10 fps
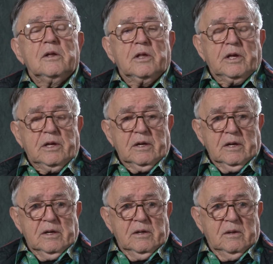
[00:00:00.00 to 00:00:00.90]

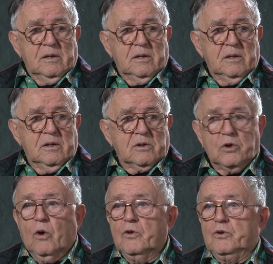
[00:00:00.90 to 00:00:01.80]
The
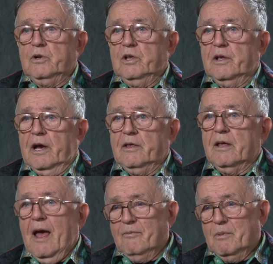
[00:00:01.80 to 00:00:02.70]
guard duty might
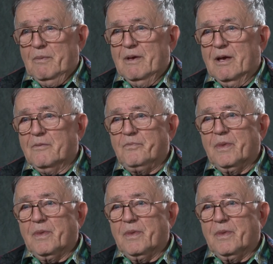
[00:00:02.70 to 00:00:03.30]
happen to be me.